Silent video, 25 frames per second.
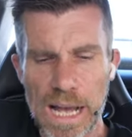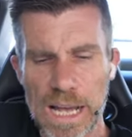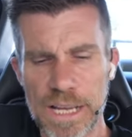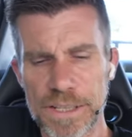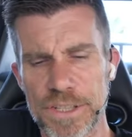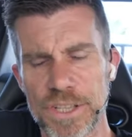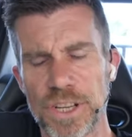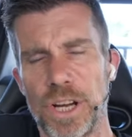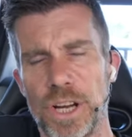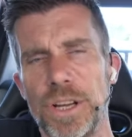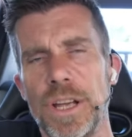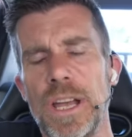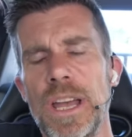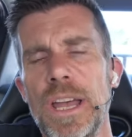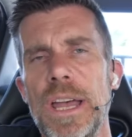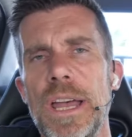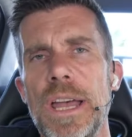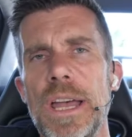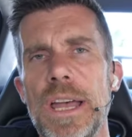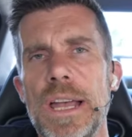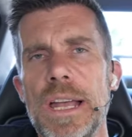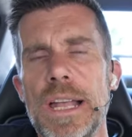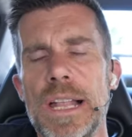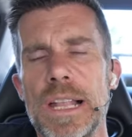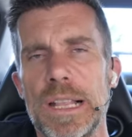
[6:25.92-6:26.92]
So
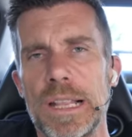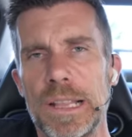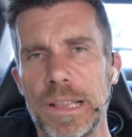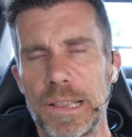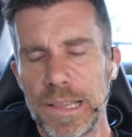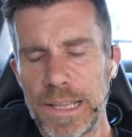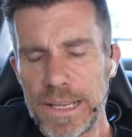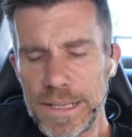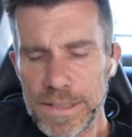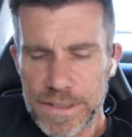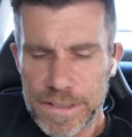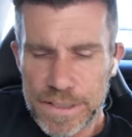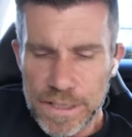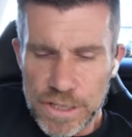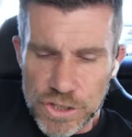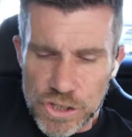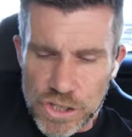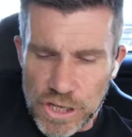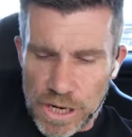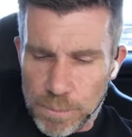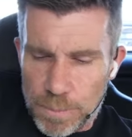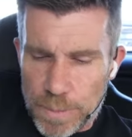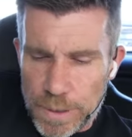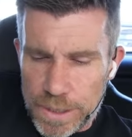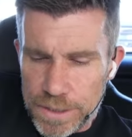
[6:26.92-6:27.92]
let's
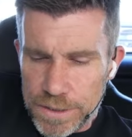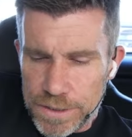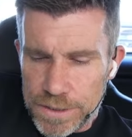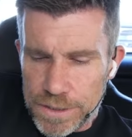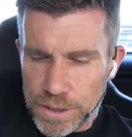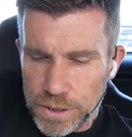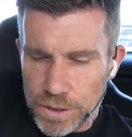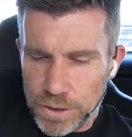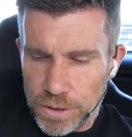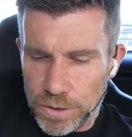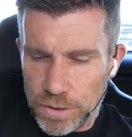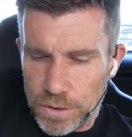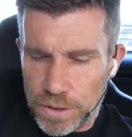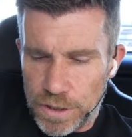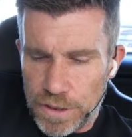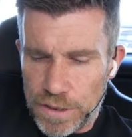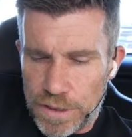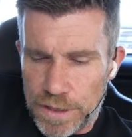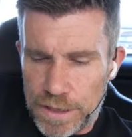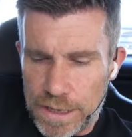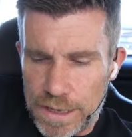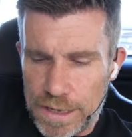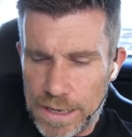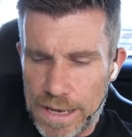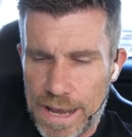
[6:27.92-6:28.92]
jump into
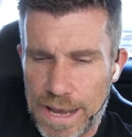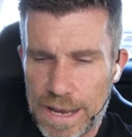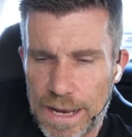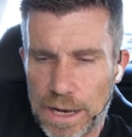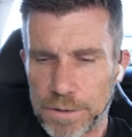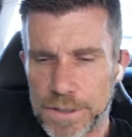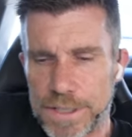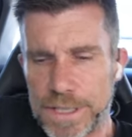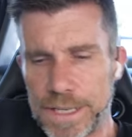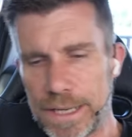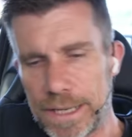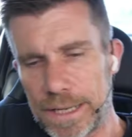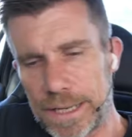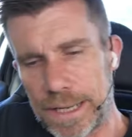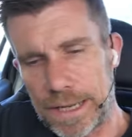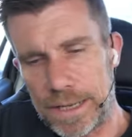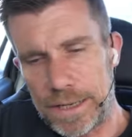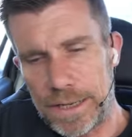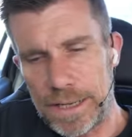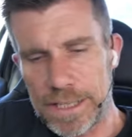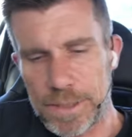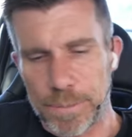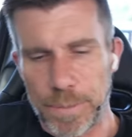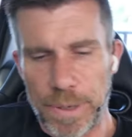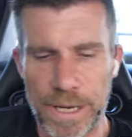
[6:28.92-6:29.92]
the Haltech
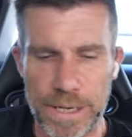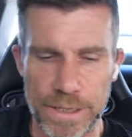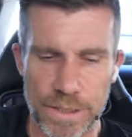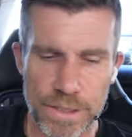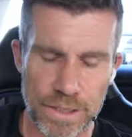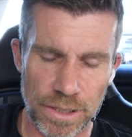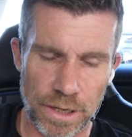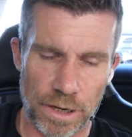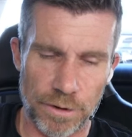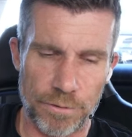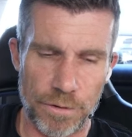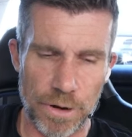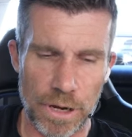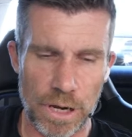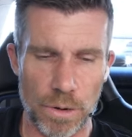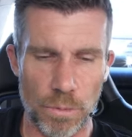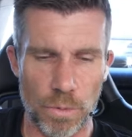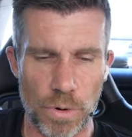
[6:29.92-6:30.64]
NSP software,